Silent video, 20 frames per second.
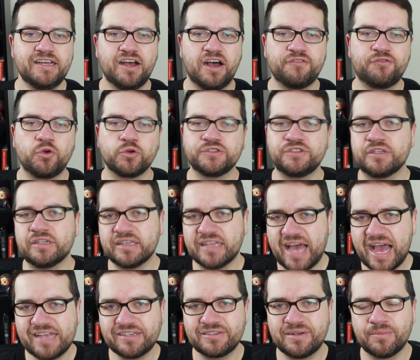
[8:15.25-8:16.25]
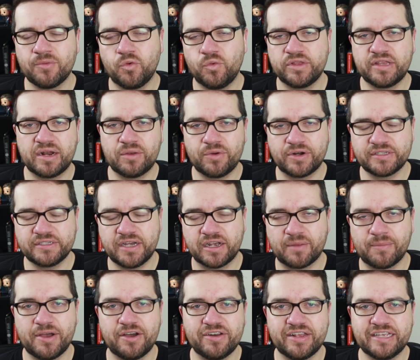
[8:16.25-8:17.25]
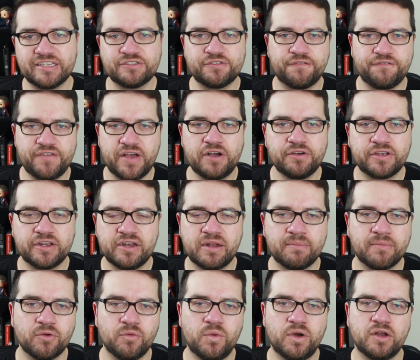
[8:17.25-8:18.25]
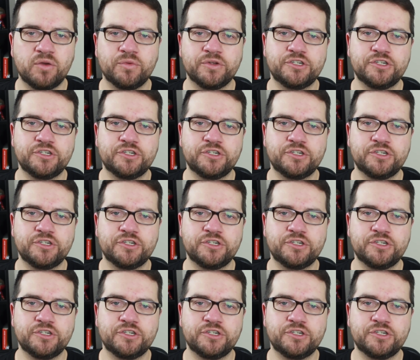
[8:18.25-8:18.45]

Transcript: Of course, the last number one that I want to talk about is Falcon number one,